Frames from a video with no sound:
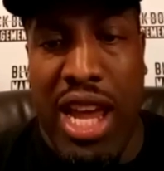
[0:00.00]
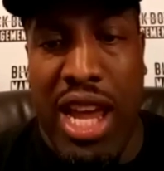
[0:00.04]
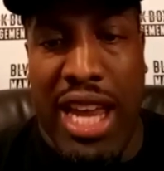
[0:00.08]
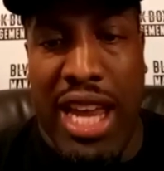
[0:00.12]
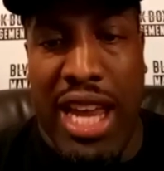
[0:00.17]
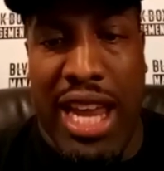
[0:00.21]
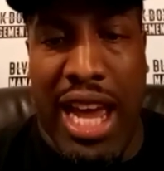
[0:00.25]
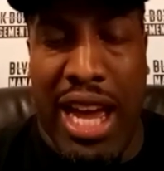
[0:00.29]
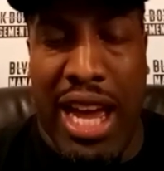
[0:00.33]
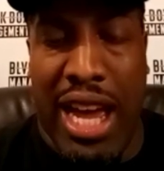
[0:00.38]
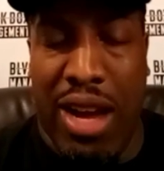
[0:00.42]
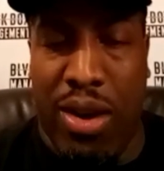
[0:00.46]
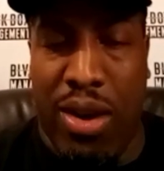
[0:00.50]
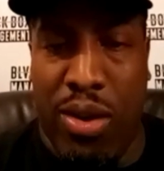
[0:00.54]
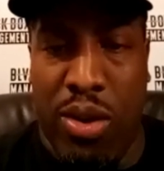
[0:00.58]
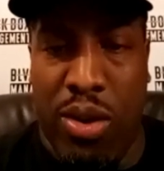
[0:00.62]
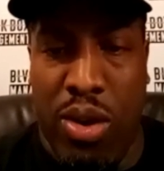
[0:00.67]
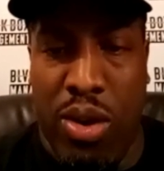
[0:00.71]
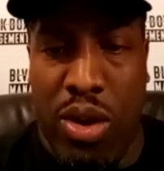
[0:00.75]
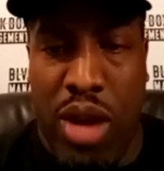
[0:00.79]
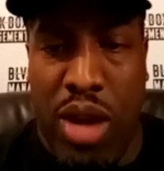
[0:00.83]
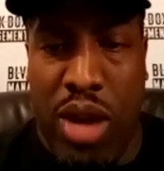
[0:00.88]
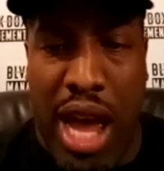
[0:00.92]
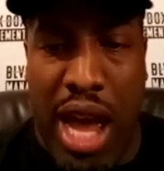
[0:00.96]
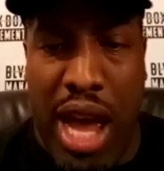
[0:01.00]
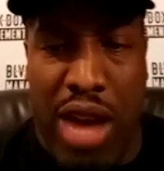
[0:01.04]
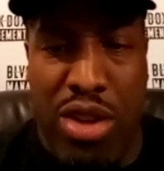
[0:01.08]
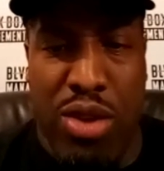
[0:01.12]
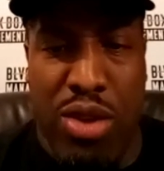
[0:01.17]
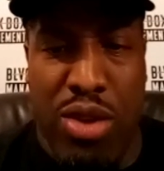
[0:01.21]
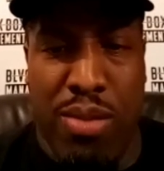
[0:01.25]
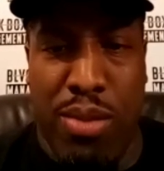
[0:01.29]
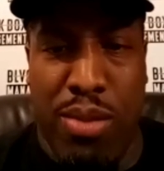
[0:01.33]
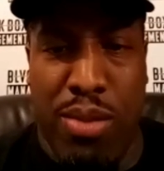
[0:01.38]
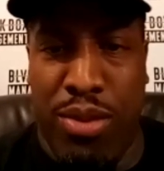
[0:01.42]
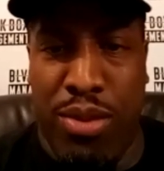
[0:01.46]
and how
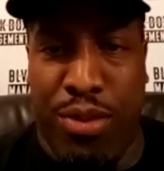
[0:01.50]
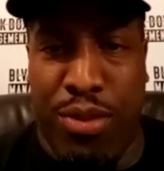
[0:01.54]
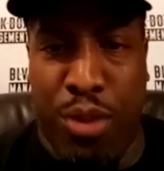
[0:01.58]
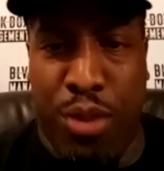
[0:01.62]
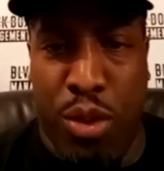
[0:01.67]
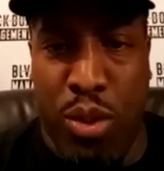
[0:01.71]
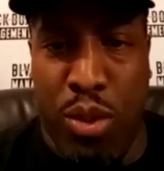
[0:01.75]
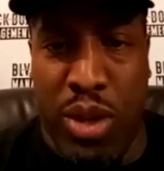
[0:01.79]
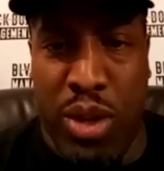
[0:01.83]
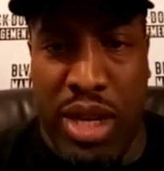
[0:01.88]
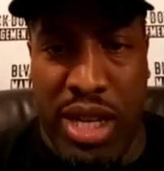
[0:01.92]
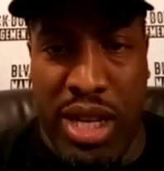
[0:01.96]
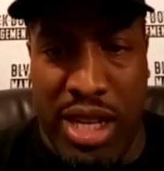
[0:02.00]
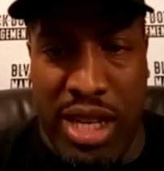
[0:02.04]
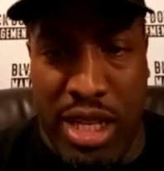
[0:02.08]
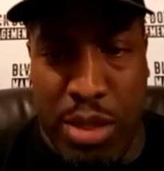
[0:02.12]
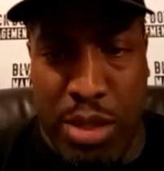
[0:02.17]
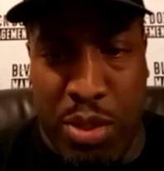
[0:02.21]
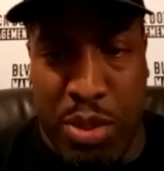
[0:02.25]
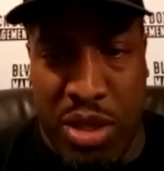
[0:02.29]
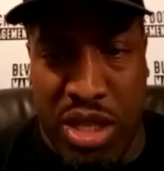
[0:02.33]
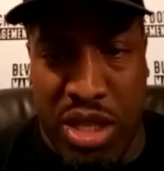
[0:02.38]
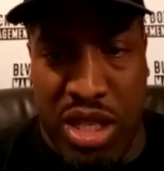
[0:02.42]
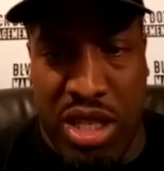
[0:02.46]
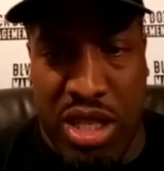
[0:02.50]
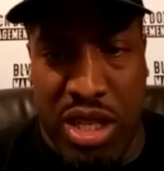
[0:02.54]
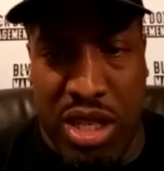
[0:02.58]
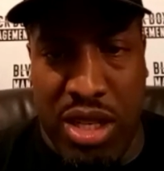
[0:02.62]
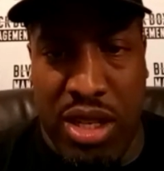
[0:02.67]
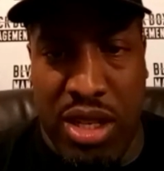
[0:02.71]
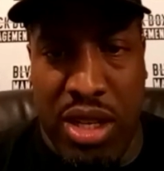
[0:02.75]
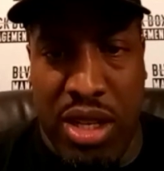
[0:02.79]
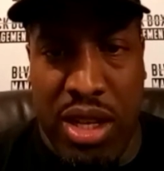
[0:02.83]
you move forward in this position,